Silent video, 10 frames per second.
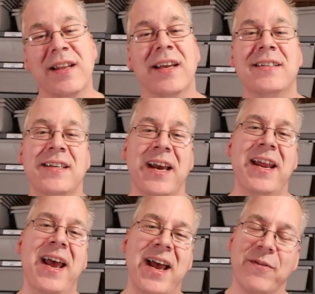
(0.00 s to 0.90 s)
They're saying,
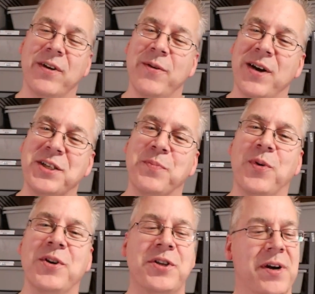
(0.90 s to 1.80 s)
hey, I really want to
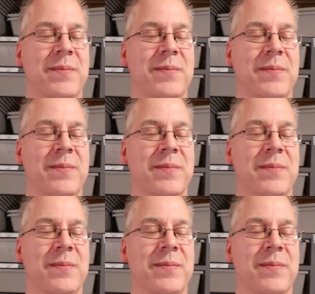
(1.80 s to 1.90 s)
support you.